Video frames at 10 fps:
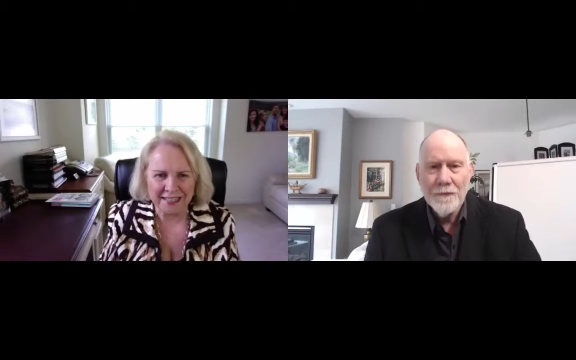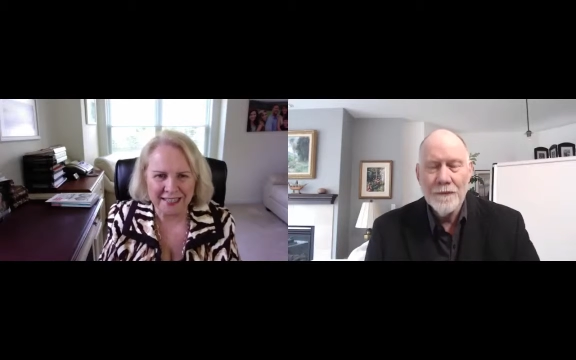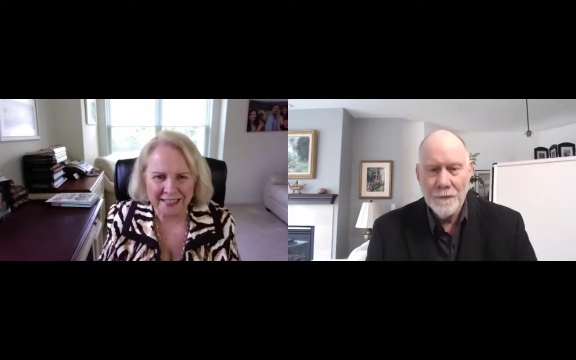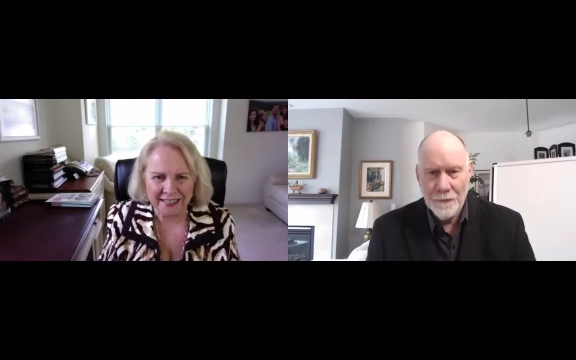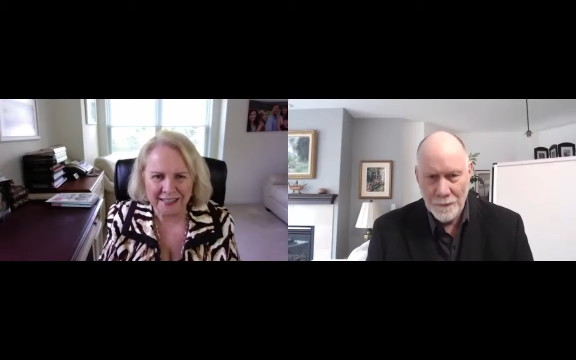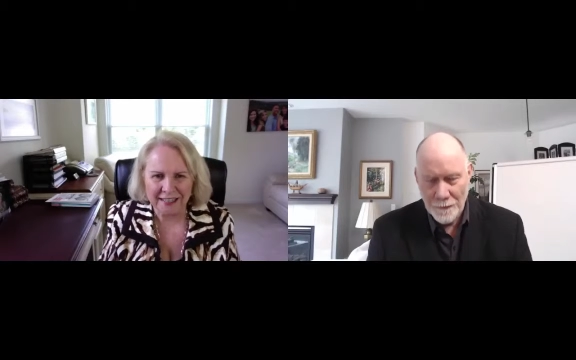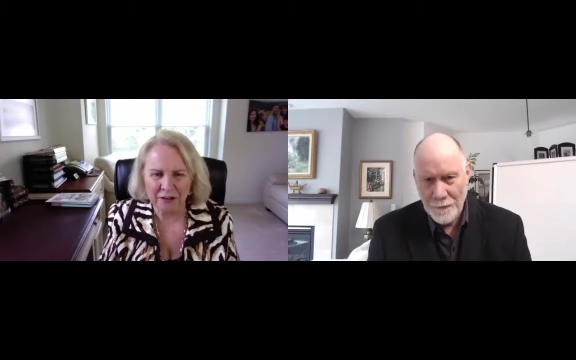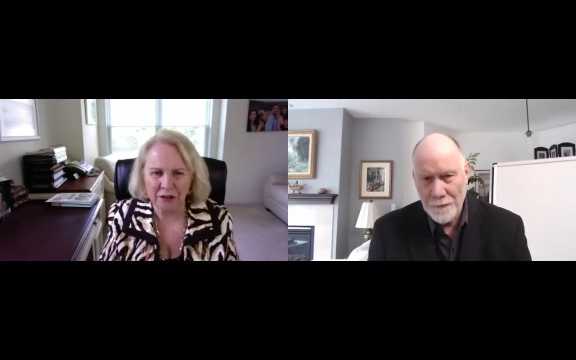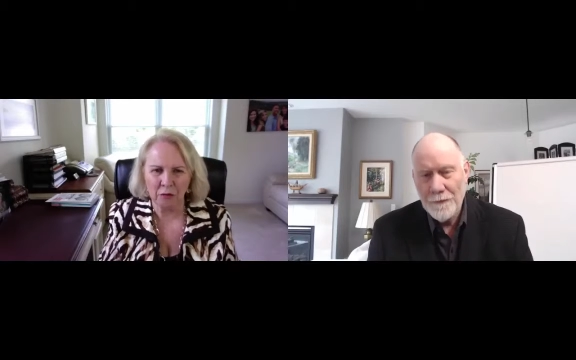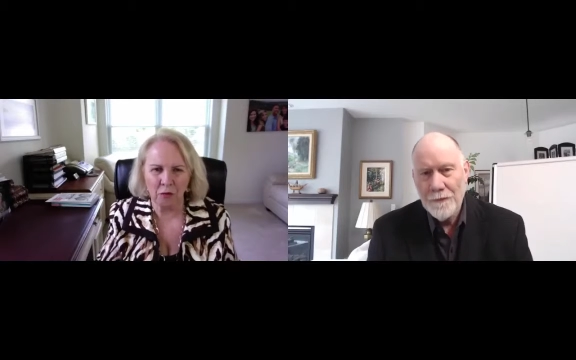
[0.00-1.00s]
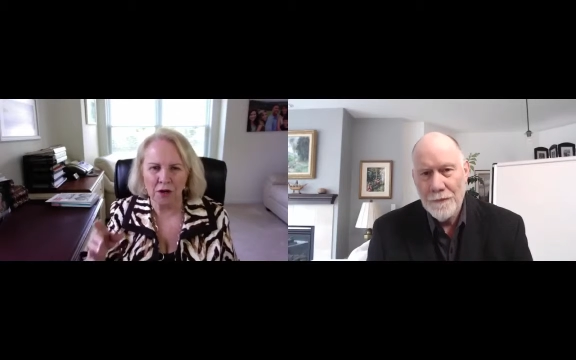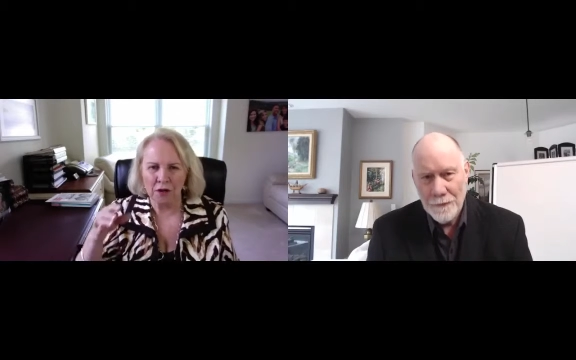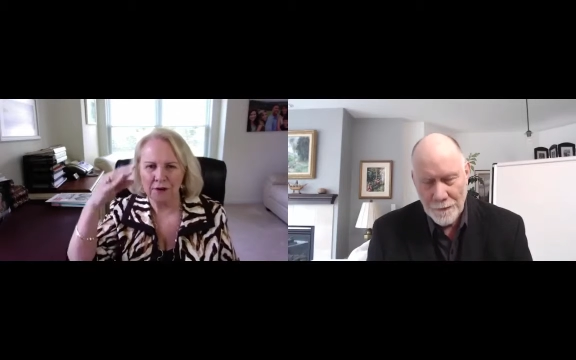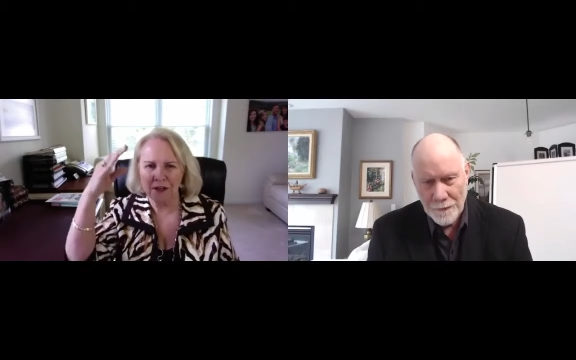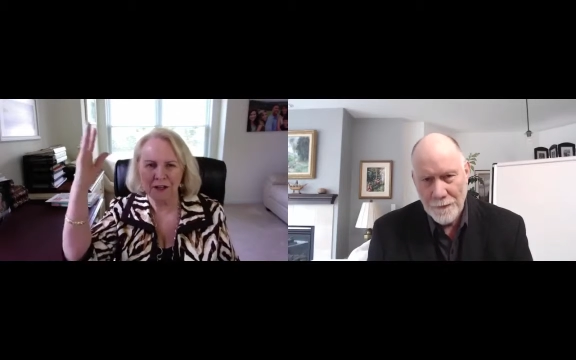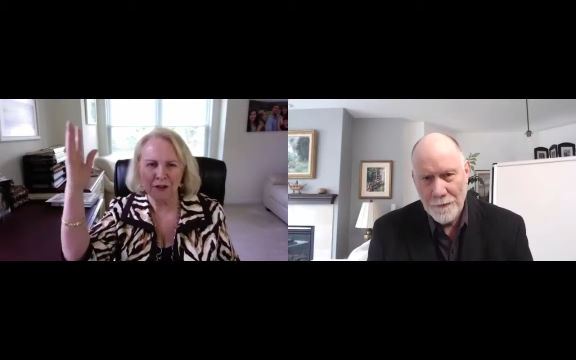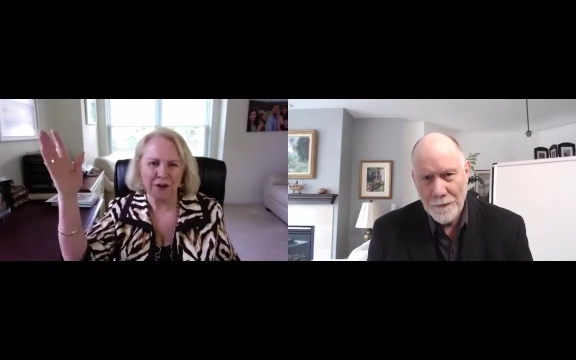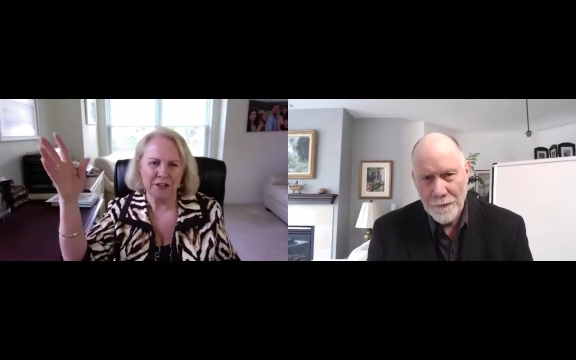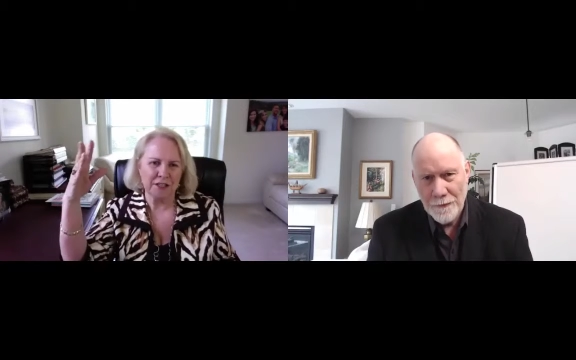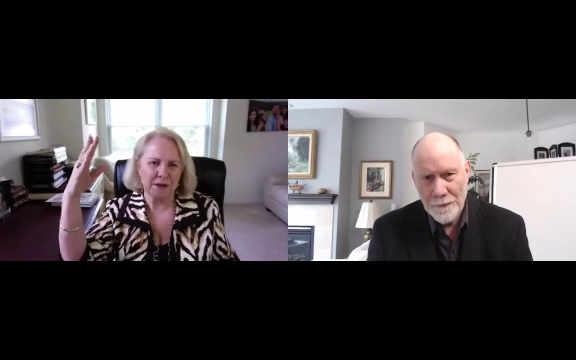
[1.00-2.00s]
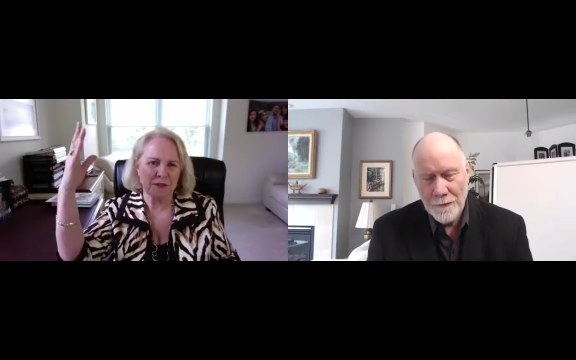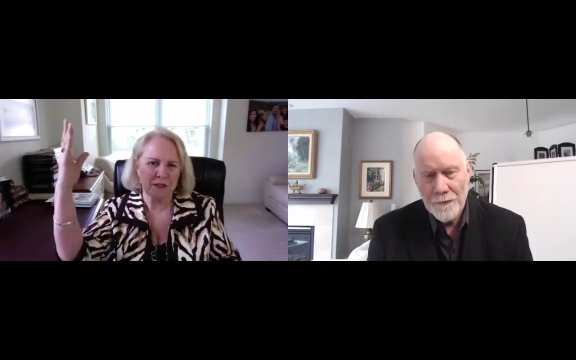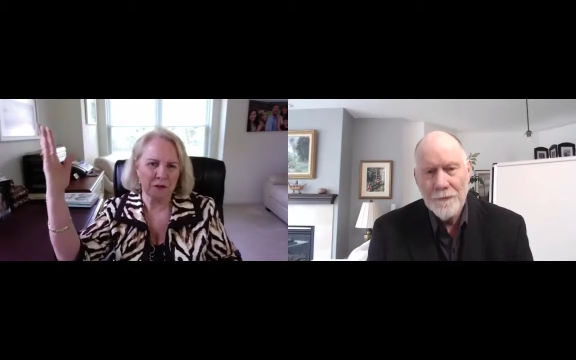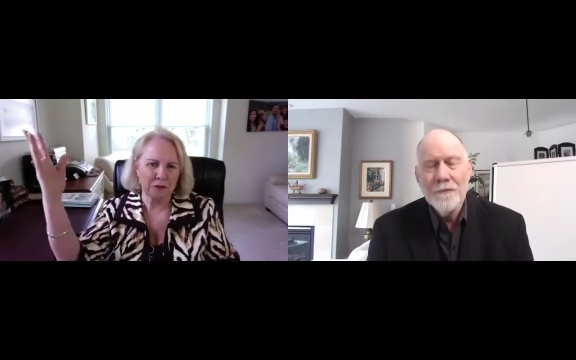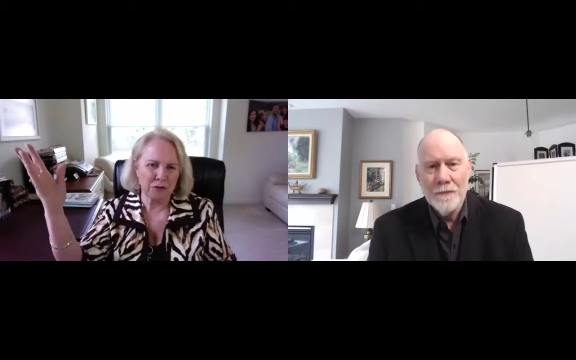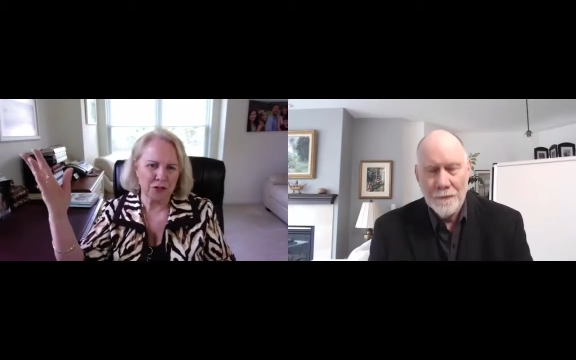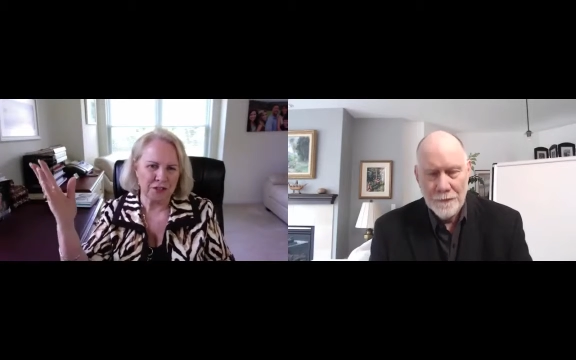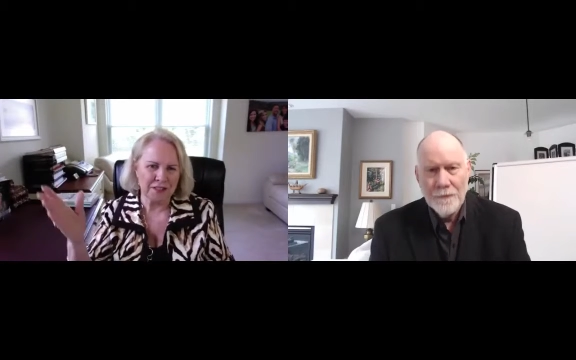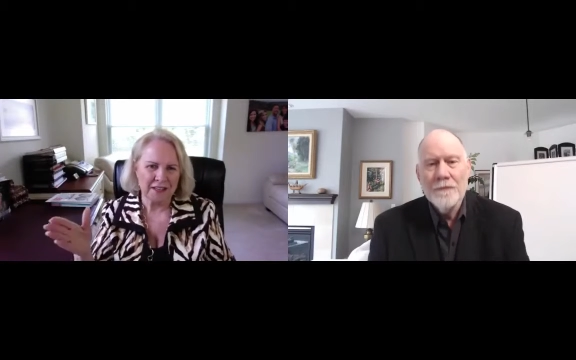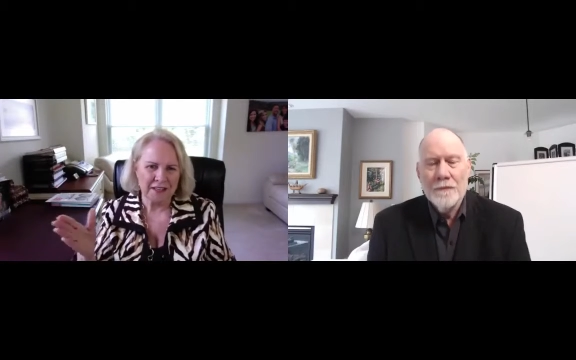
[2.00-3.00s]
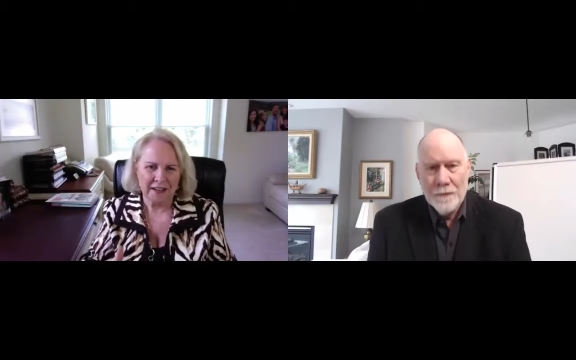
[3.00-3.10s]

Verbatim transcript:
Speaker 1: in it and not walk around in concepts and illusions.